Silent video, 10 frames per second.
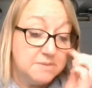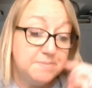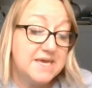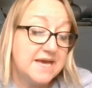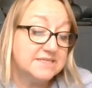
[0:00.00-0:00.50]

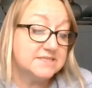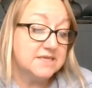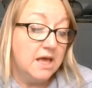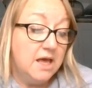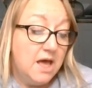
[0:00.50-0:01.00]
PS.
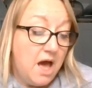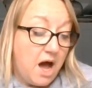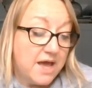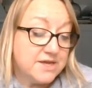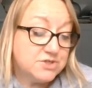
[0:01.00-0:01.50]

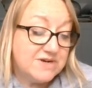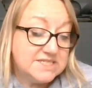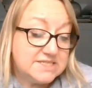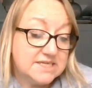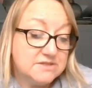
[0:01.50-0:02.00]
I had already
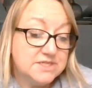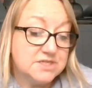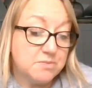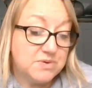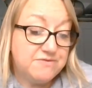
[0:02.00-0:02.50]
sealed this
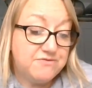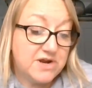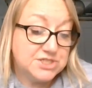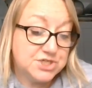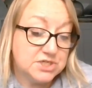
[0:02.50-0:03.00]
up when a
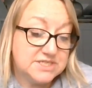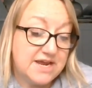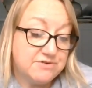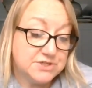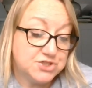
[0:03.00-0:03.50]
fresh
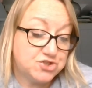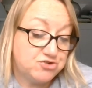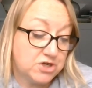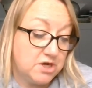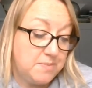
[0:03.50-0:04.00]
terror
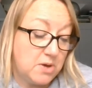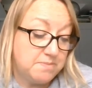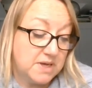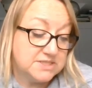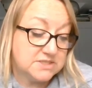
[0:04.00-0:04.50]
struck
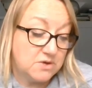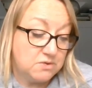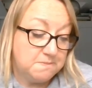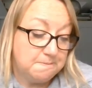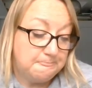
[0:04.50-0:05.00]
upon my
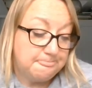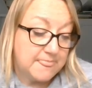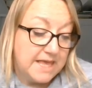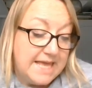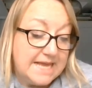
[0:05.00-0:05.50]
soul.
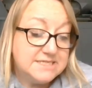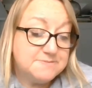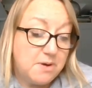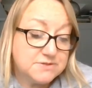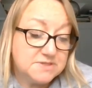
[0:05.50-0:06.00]
It is
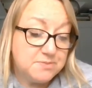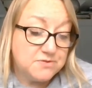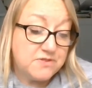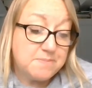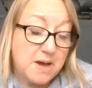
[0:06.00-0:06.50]
possible
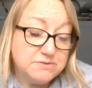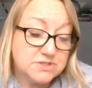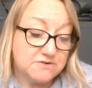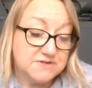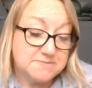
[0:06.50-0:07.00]
that the
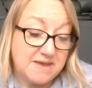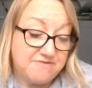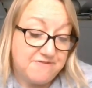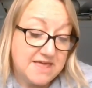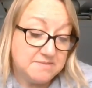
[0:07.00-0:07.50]
post office may
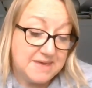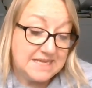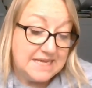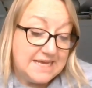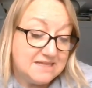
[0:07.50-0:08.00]
fail me,
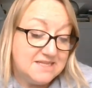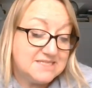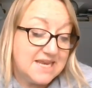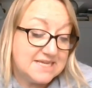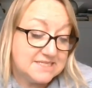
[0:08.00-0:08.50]
and
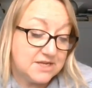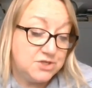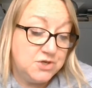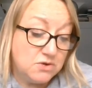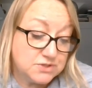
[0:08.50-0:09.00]
this letter
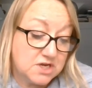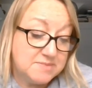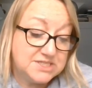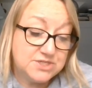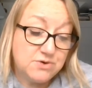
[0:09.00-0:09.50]
not come
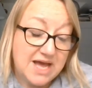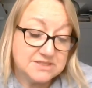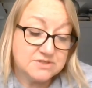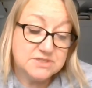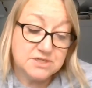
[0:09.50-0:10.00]
into your
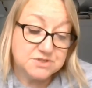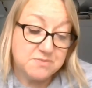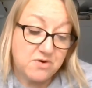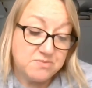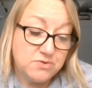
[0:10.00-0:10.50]
hands until
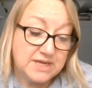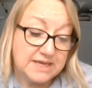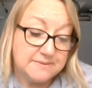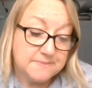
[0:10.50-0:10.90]
tomorrow morning.